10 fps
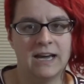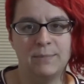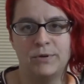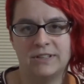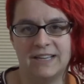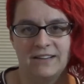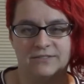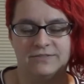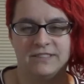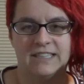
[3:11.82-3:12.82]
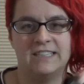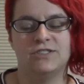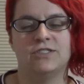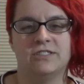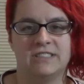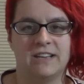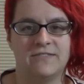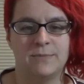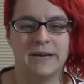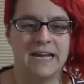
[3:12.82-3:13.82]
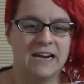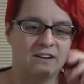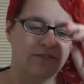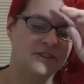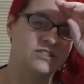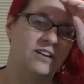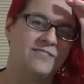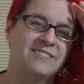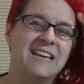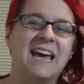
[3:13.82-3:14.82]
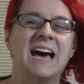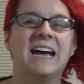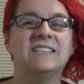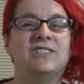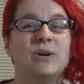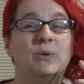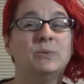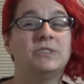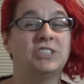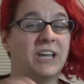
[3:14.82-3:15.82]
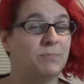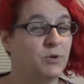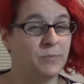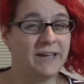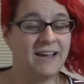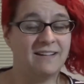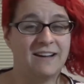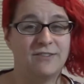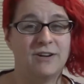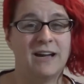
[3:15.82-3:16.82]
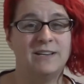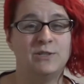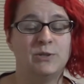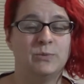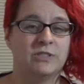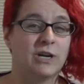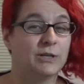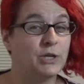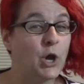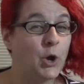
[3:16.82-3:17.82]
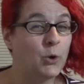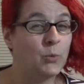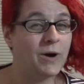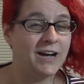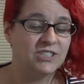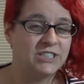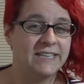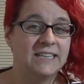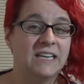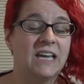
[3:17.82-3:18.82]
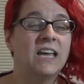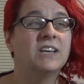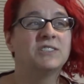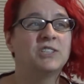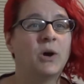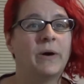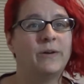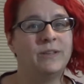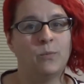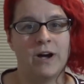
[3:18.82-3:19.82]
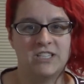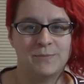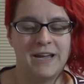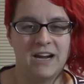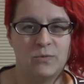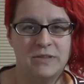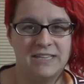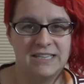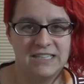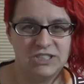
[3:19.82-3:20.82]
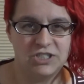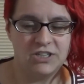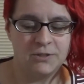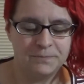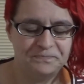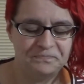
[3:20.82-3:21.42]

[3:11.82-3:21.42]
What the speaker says: put a lot of conditioner stuff in my hair. First off, I don't shampoo my hair ever. I do what's called co-washing. So I only wash my hair with conditioner.